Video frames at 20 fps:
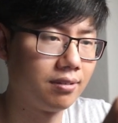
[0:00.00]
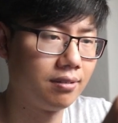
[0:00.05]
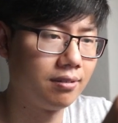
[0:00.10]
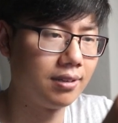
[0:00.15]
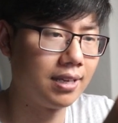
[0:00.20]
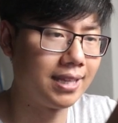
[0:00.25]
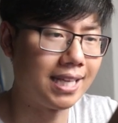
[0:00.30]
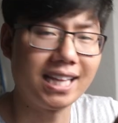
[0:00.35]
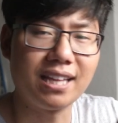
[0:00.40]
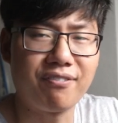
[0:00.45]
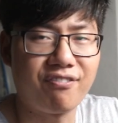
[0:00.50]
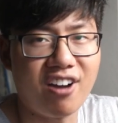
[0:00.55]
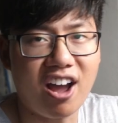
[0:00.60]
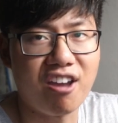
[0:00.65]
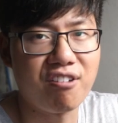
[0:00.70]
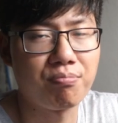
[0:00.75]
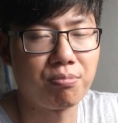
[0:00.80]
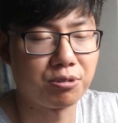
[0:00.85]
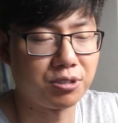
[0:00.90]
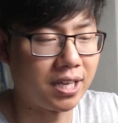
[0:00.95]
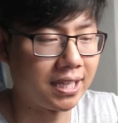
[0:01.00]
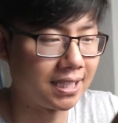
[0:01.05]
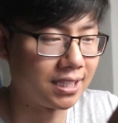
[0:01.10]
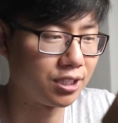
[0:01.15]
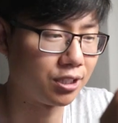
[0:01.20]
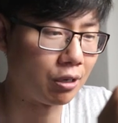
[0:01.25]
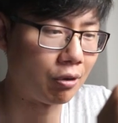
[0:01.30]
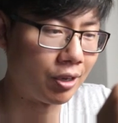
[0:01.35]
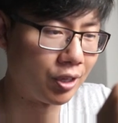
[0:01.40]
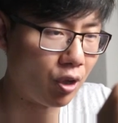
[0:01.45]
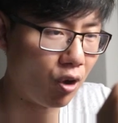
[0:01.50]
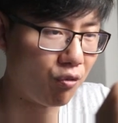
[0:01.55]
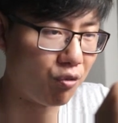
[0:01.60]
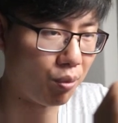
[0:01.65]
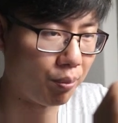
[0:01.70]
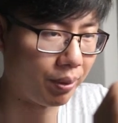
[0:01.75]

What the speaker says: And 95% is still a no for me.